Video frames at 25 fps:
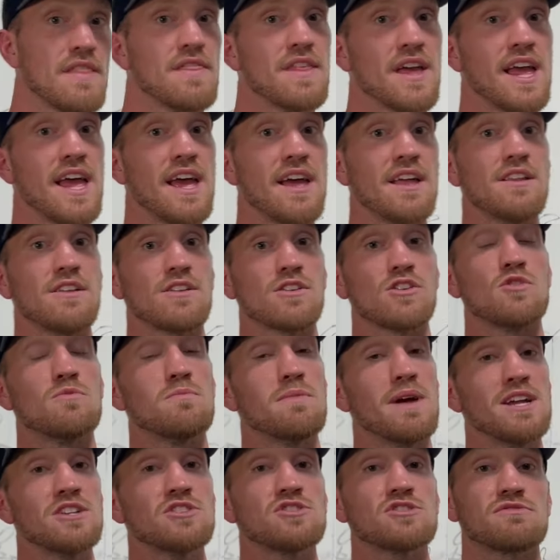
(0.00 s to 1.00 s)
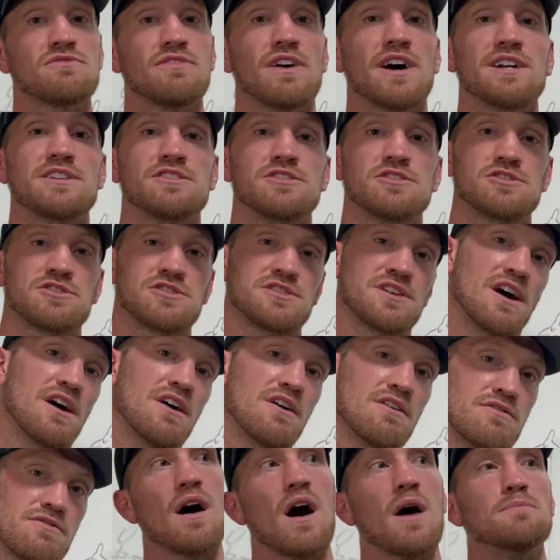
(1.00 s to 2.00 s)
then you may just find
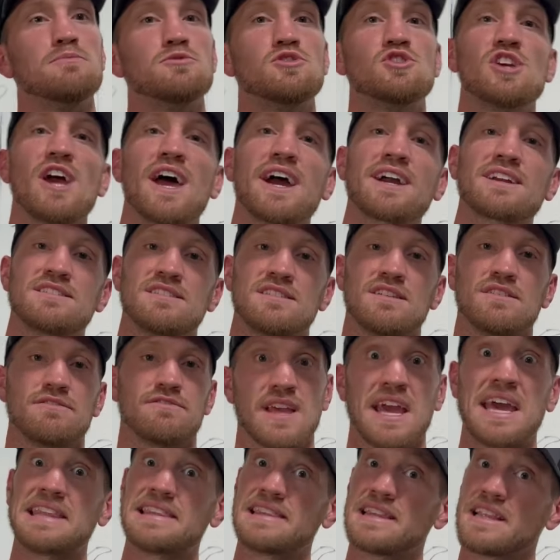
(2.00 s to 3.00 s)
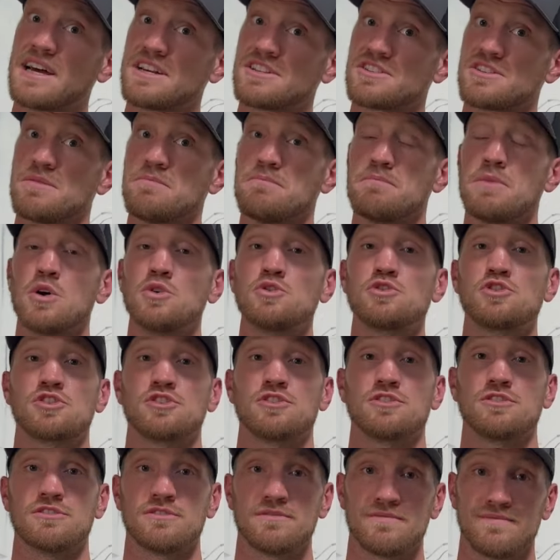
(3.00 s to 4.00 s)
yourself objective and less
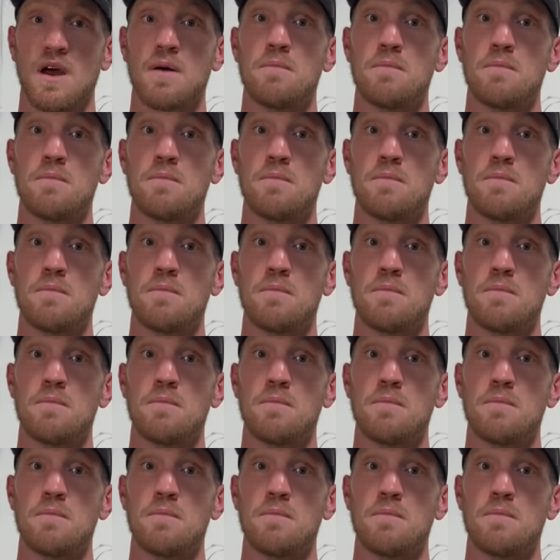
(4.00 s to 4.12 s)
emotional.